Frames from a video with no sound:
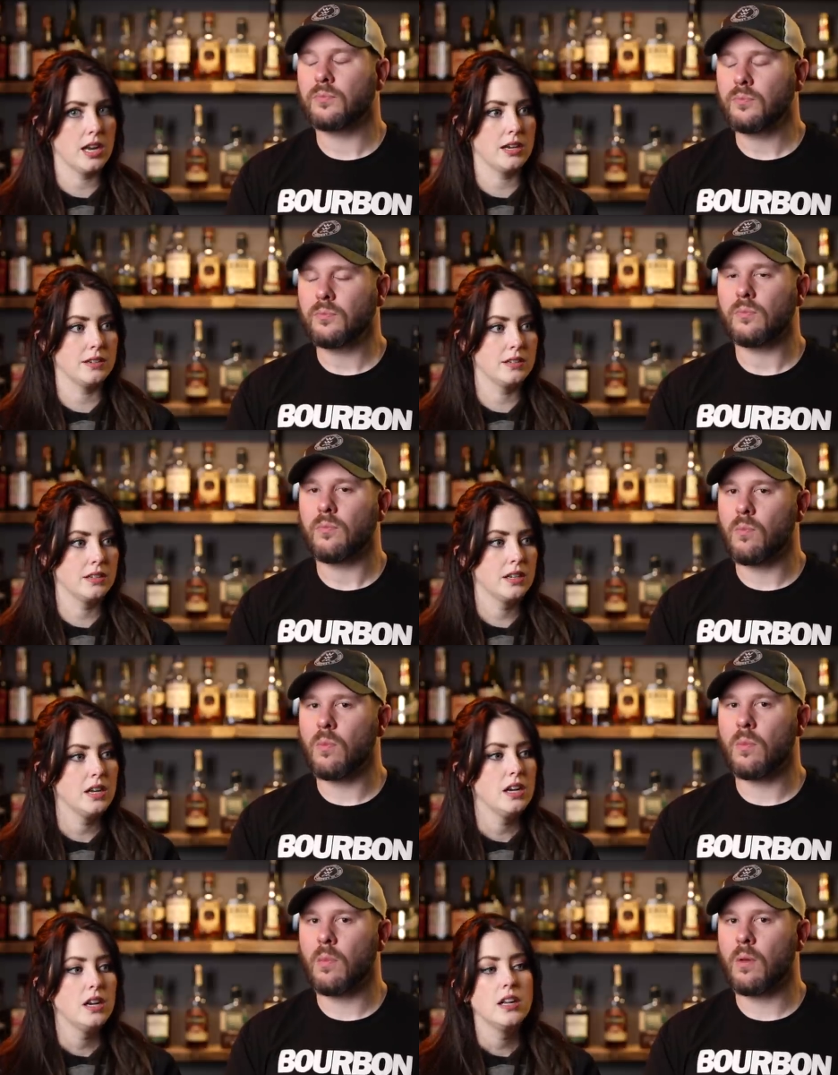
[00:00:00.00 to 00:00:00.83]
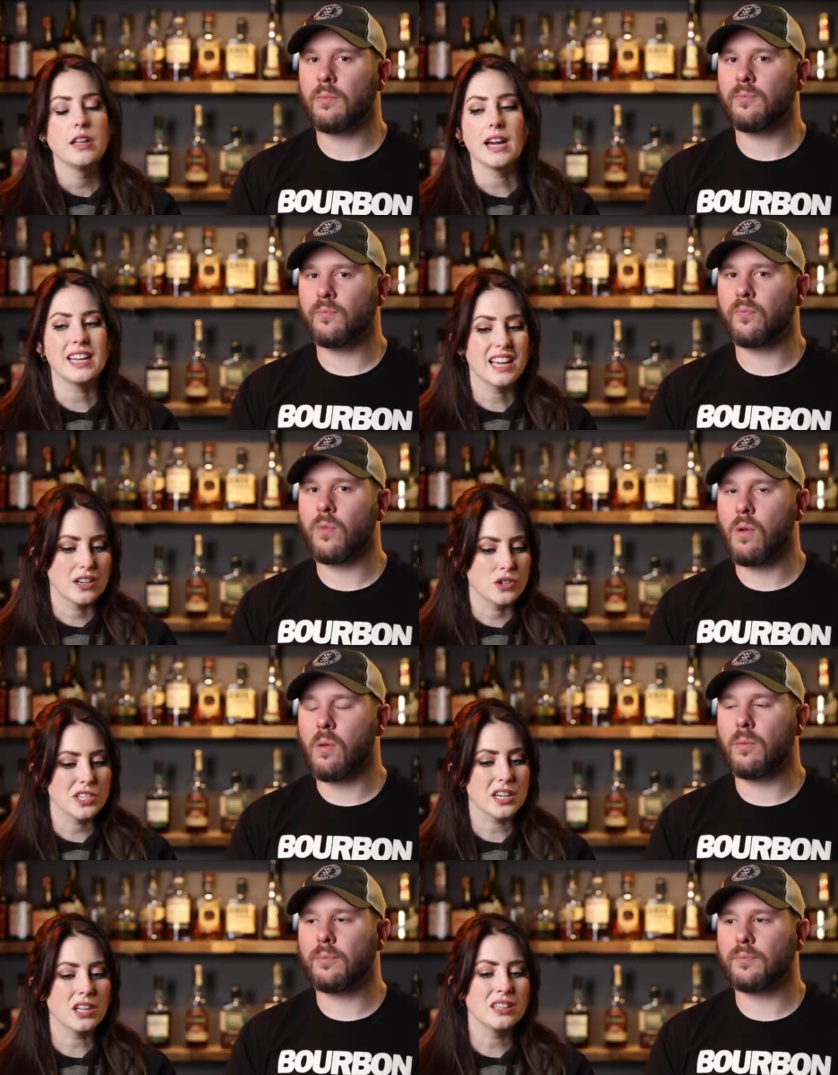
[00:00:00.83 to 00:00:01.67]
Speaker 1: And again,
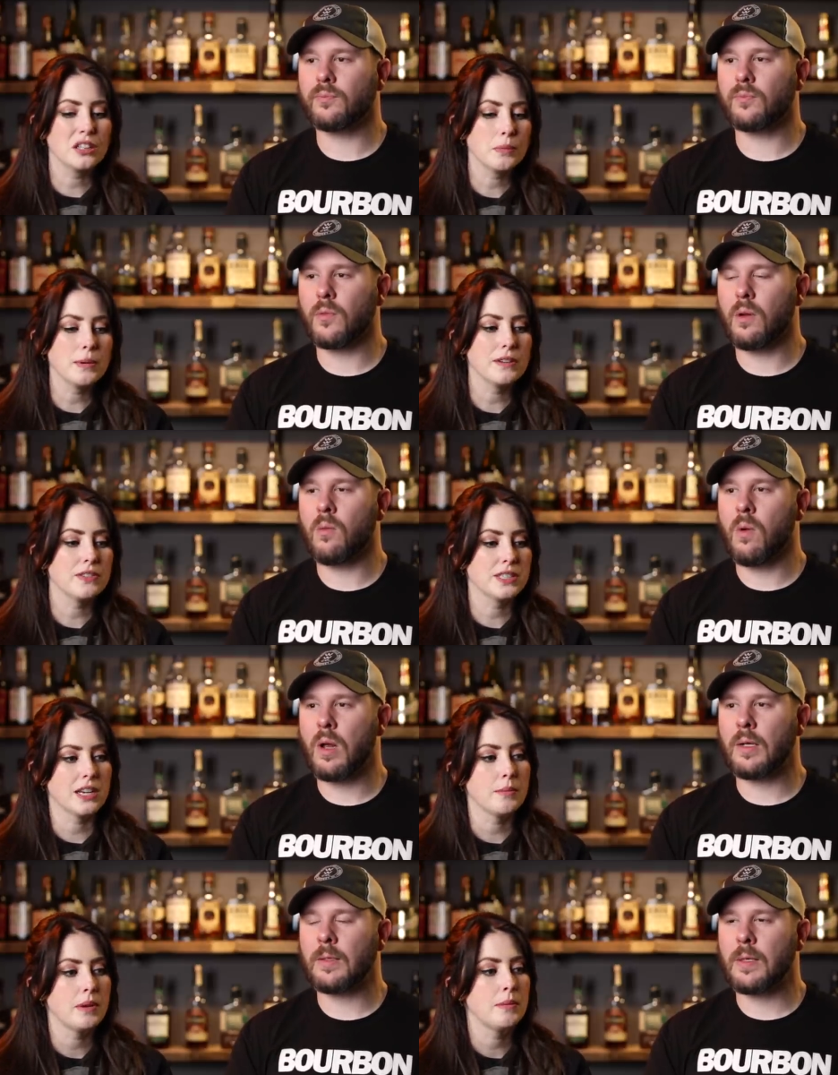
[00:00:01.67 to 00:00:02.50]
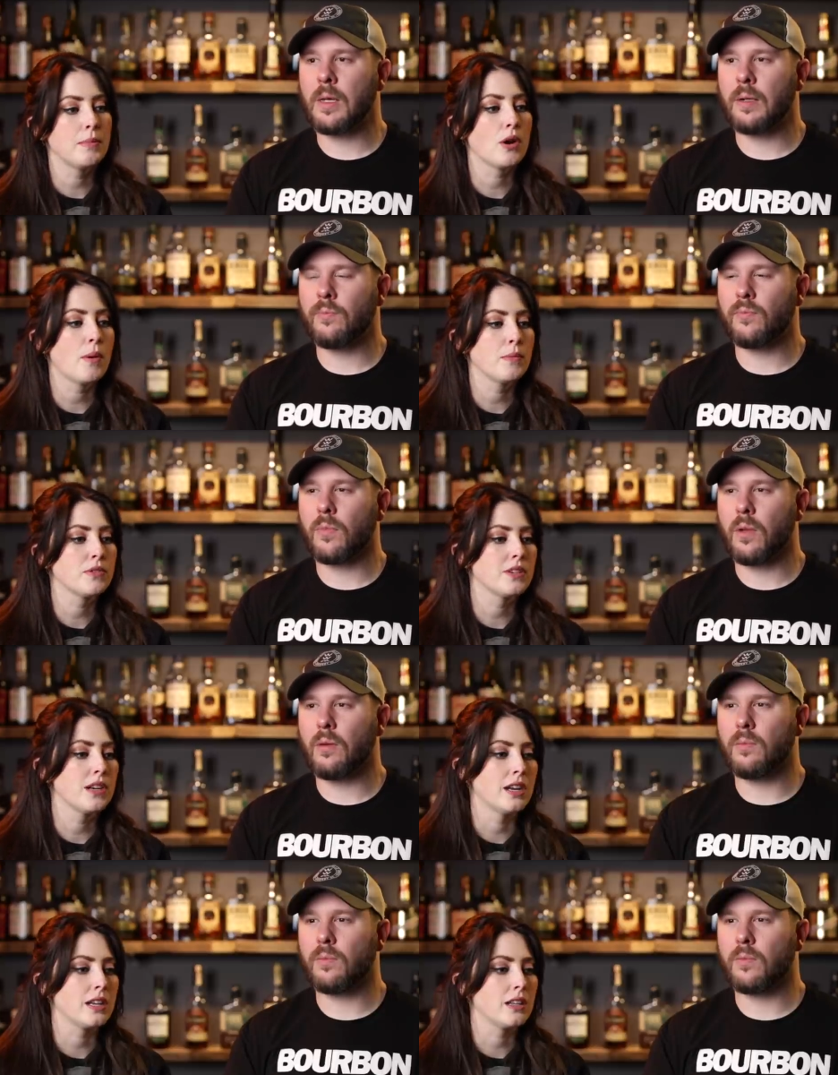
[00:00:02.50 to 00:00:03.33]
just like a little bit of cinnamon, but almost
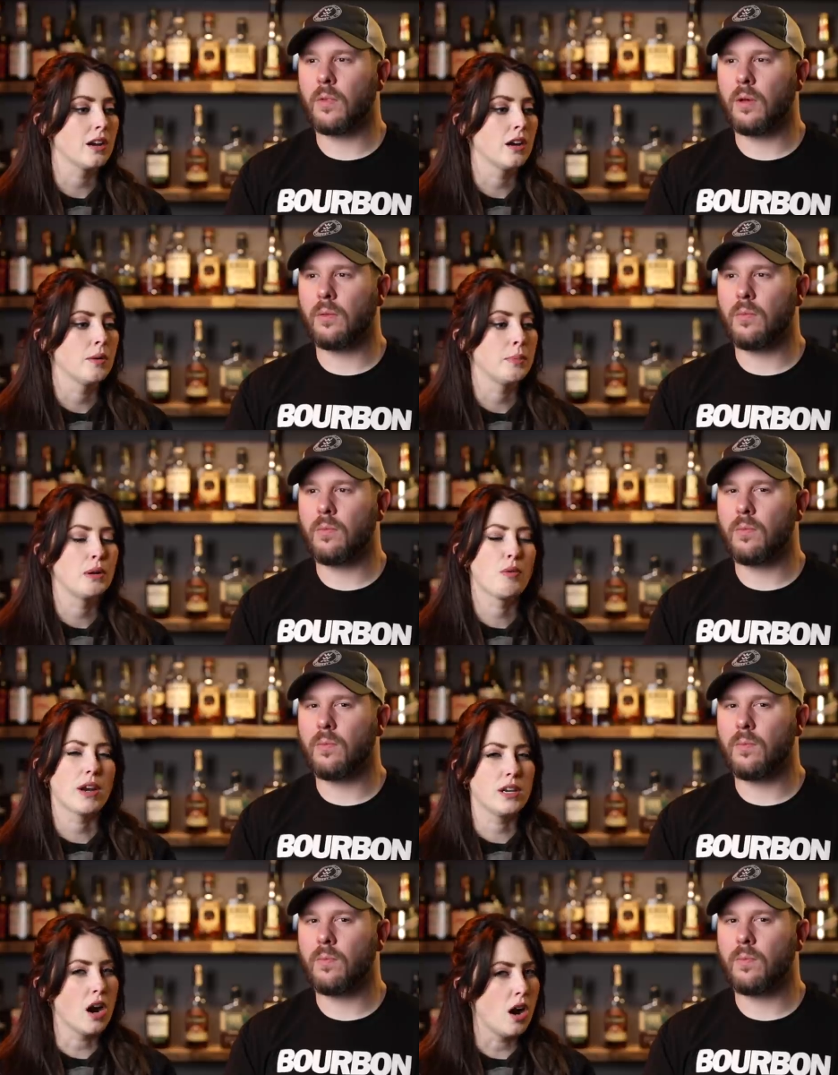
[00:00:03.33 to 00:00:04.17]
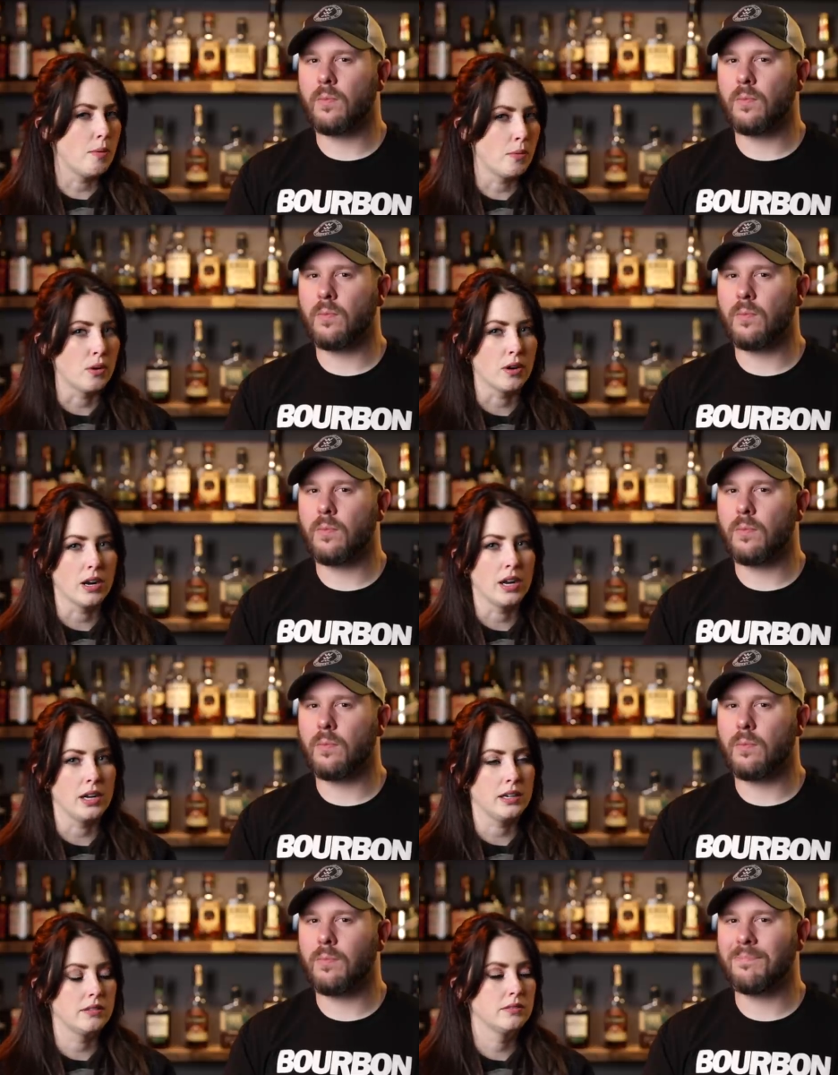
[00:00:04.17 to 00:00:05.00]
in like a big red gum or
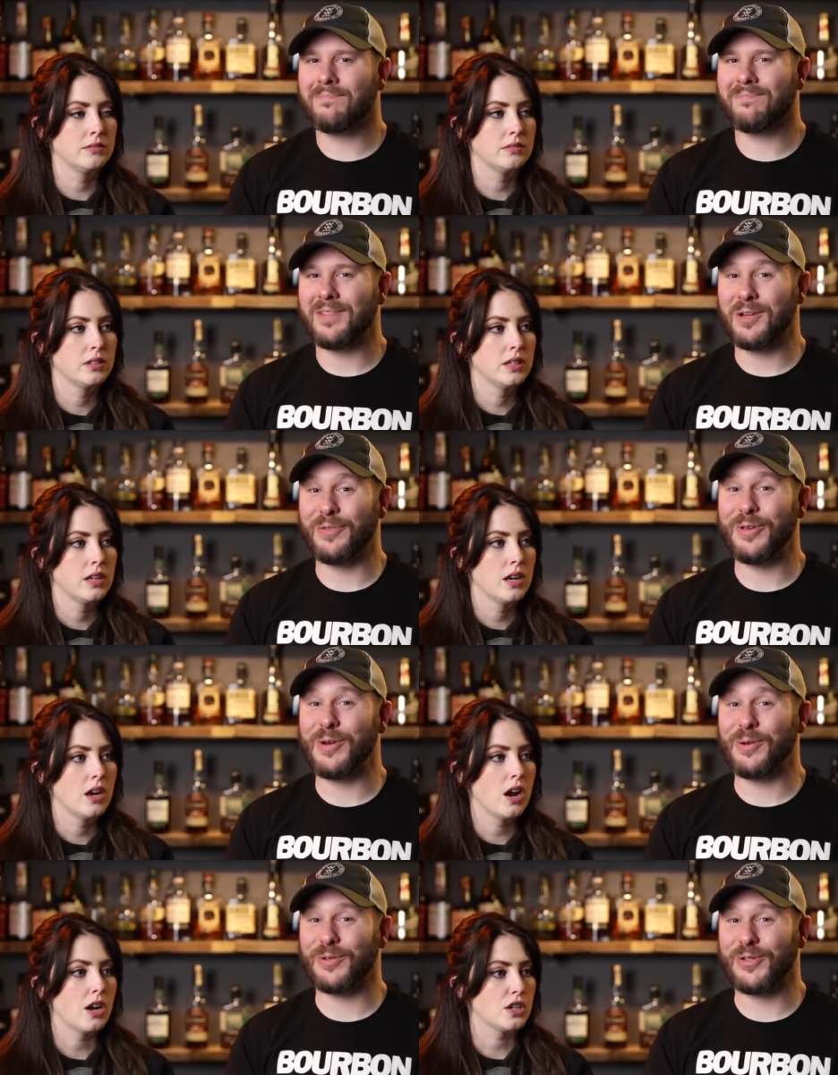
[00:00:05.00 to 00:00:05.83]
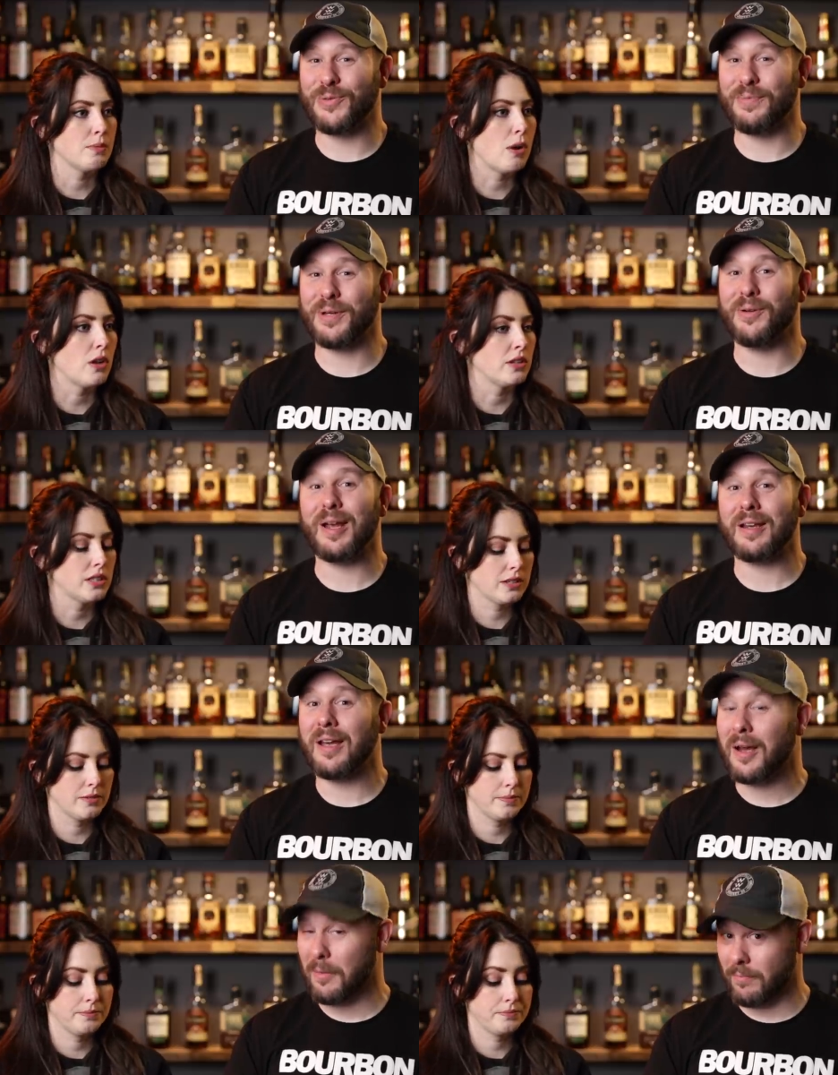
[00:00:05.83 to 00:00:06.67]
a.
Speaker 2: And if you don't chew big red
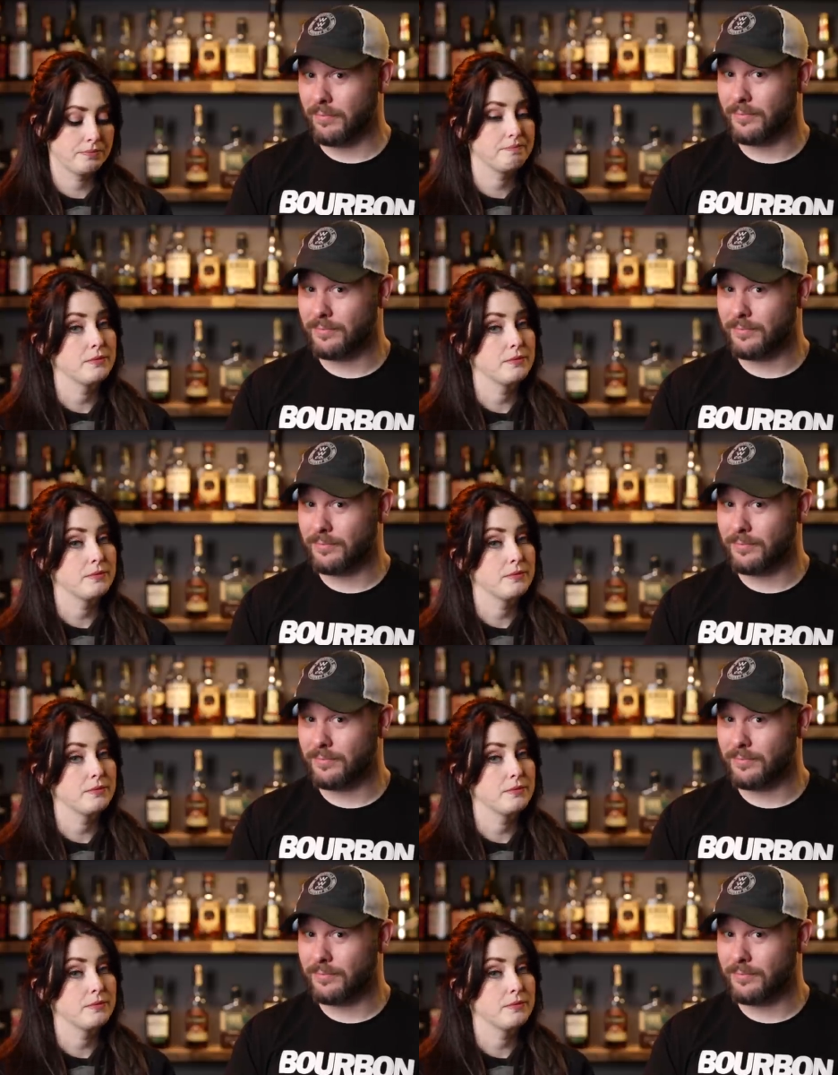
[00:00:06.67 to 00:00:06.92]
gum,